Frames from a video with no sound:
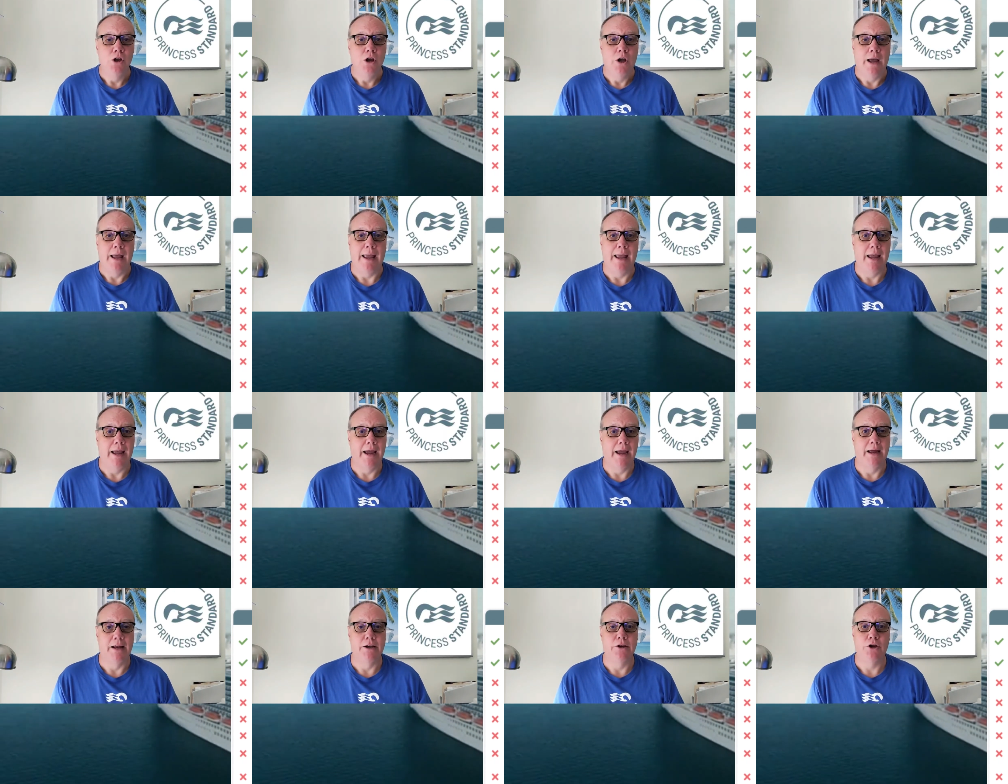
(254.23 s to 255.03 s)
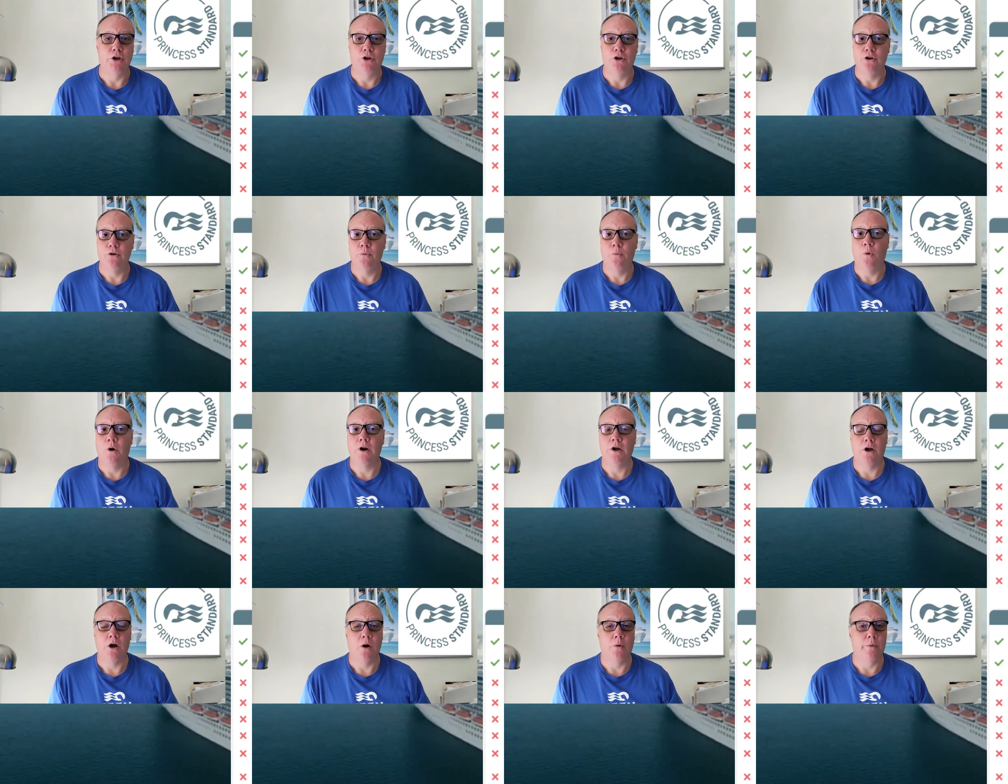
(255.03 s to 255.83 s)
and you want
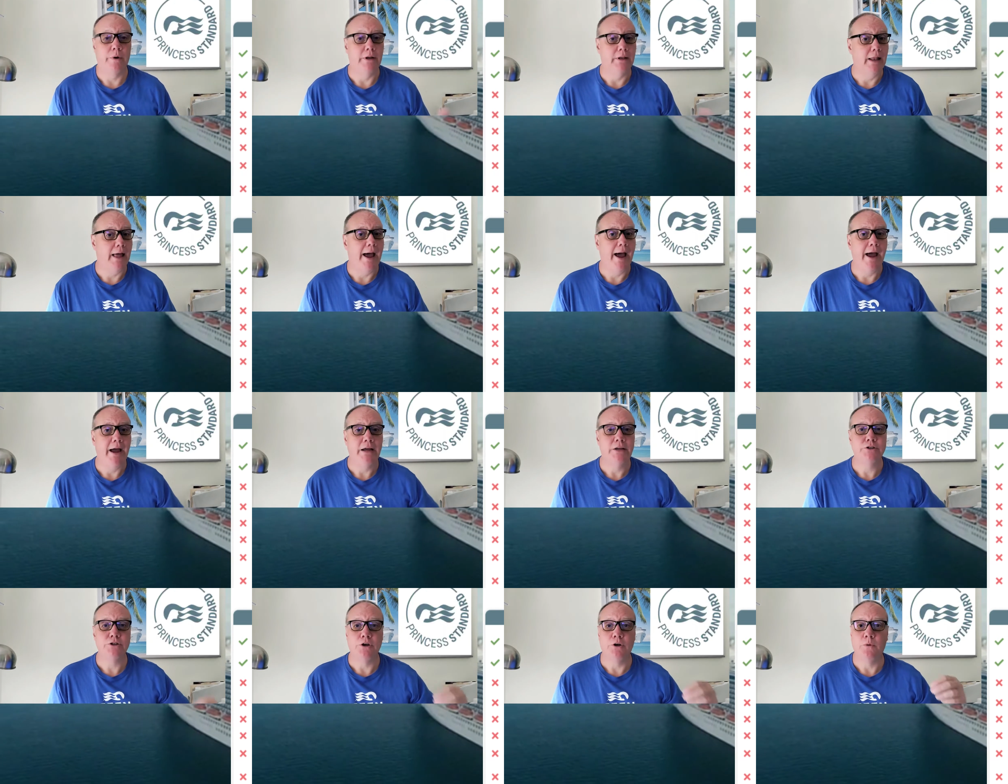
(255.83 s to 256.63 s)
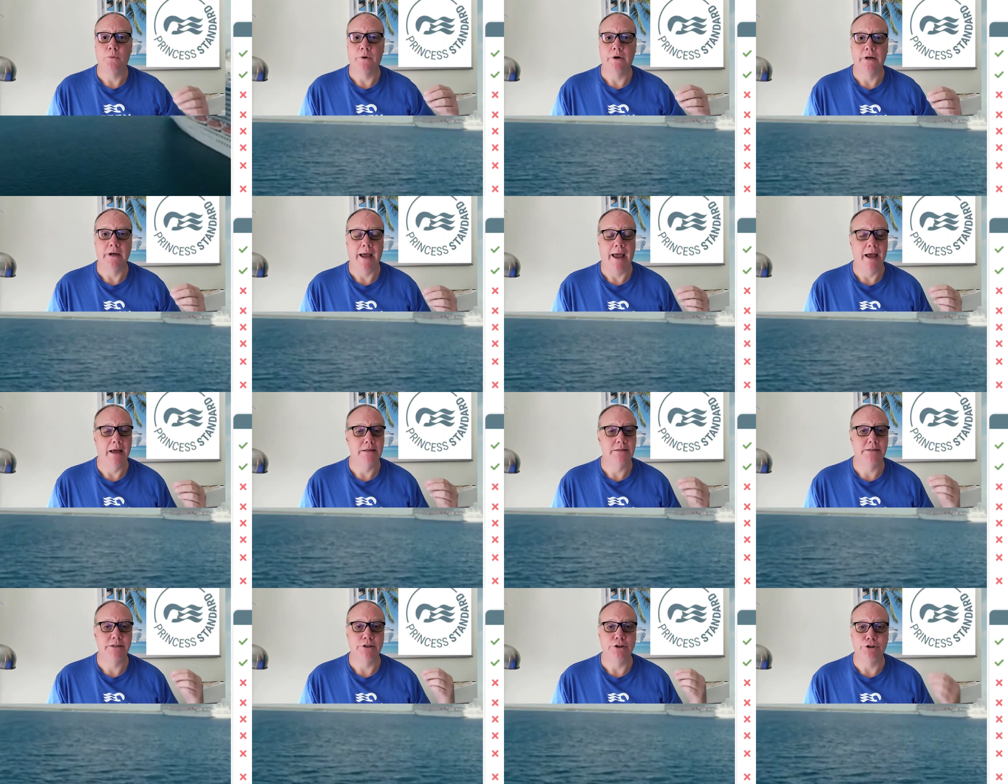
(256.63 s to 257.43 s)
to go relax, you want
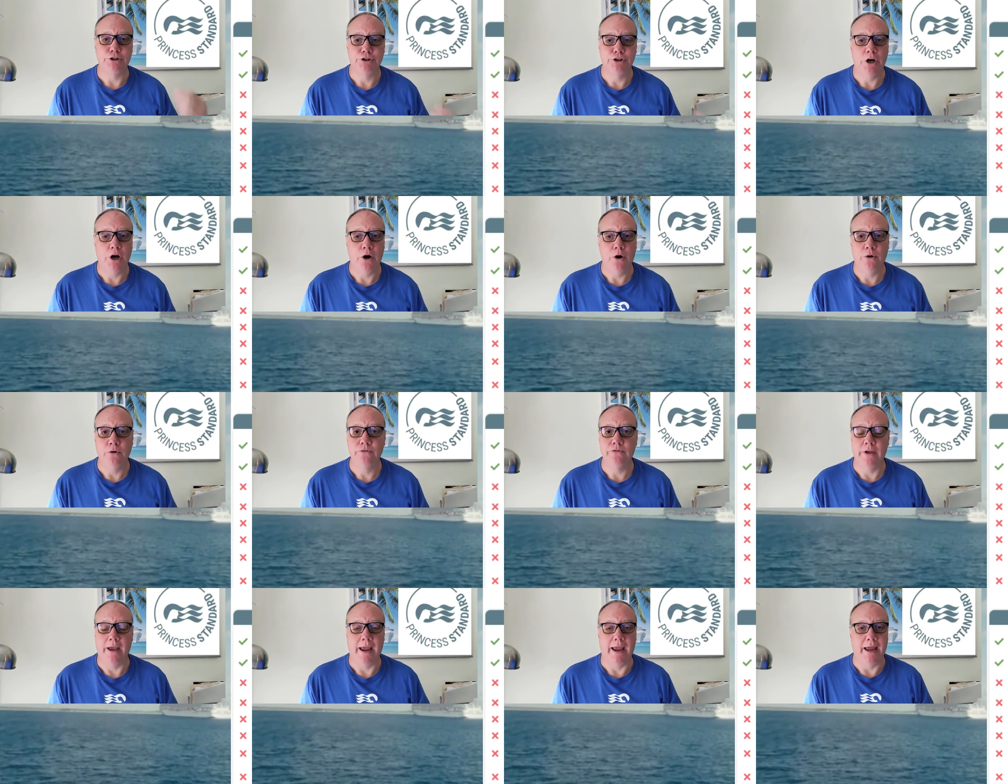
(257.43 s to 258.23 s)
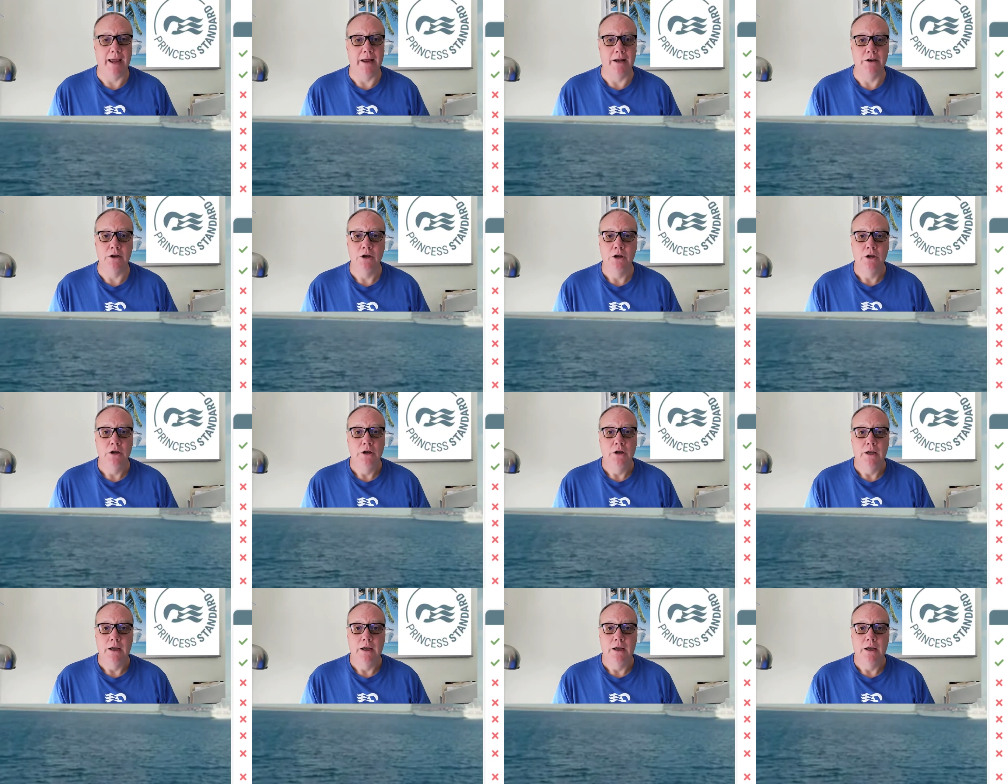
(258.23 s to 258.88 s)
to see shows, and